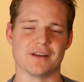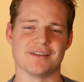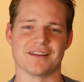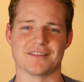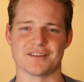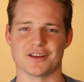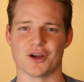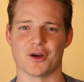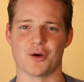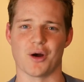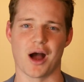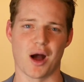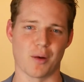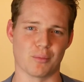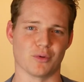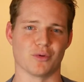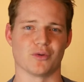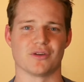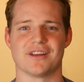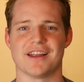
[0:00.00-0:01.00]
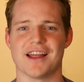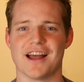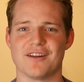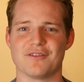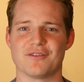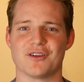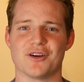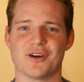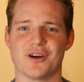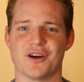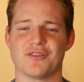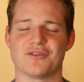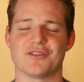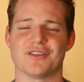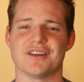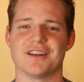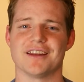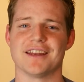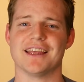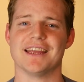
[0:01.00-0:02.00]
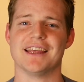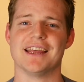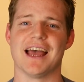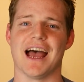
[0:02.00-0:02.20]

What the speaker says: it doesn't go up or down very often,